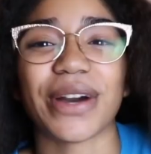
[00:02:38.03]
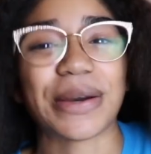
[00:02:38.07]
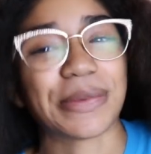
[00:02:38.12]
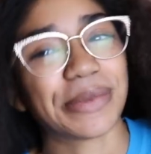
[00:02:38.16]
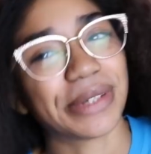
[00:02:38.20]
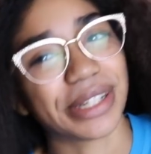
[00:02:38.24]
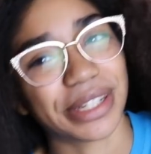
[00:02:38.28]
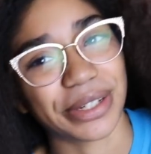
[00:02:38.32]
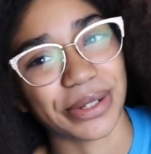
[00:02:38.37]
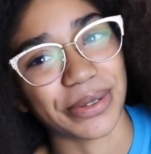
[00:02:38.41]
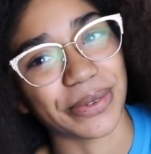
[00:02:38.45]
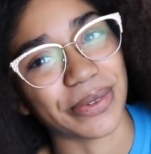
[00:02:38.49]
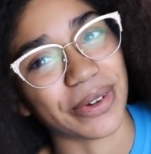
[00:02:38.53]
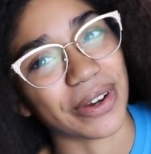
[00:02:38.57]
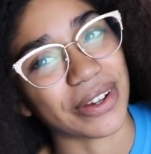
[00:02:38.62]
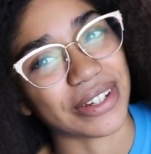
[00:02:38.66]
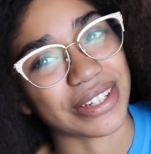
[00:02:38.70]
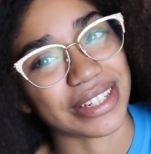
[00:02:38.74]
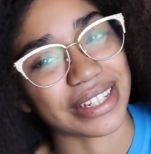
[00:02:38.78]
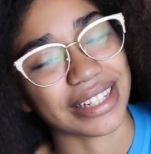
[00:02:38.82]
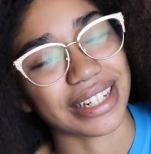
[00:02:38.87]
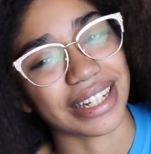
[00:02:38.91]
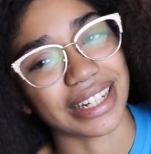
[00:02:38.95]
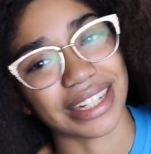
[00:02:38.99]
I'm gonna go
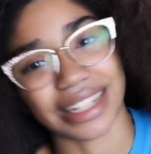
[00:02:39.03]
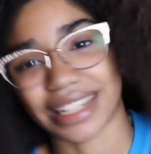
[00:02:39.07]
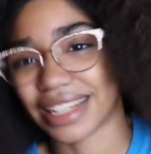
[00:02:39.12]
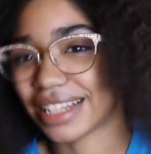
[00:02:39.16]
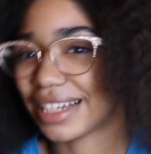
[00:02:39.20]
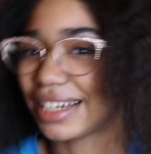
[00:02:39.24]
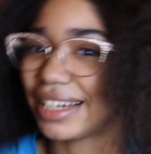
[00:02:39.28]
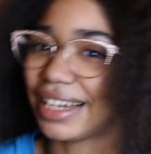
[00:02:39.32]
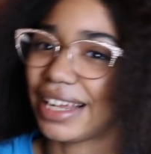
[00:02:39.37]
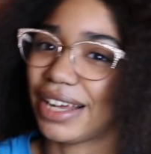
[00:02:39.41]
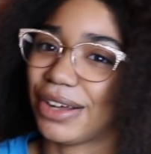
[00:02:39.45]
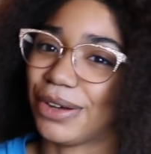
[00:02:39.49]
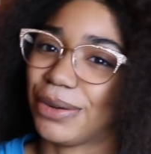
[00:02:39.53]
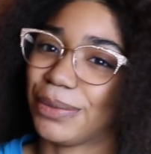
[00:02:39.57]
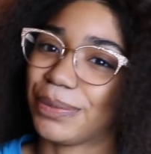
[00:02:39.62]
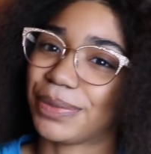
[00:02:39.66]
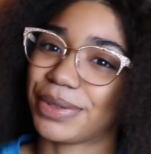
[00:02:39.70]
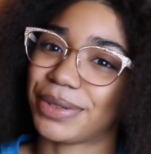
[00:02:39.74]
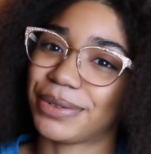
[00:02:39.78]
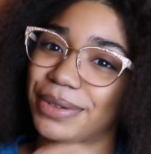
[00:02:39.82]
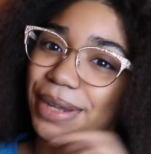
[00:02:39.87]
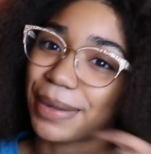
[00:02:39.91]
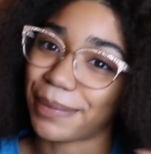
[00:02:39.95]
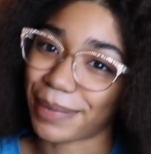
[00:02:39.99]
wash it and then I'll
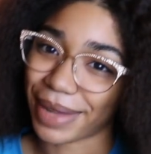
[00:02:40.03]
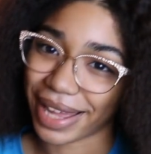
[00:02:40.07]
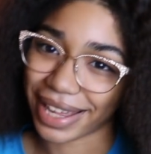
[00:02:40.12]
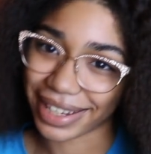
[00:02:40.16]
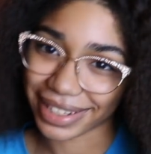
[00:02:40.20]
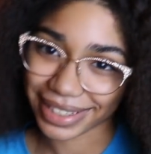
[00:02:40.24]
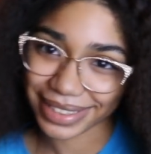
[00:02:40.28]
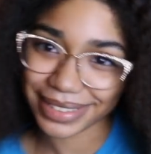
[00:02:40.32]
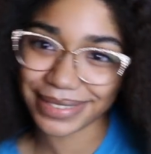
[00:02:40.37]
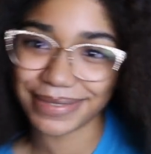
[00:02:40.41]
be right back.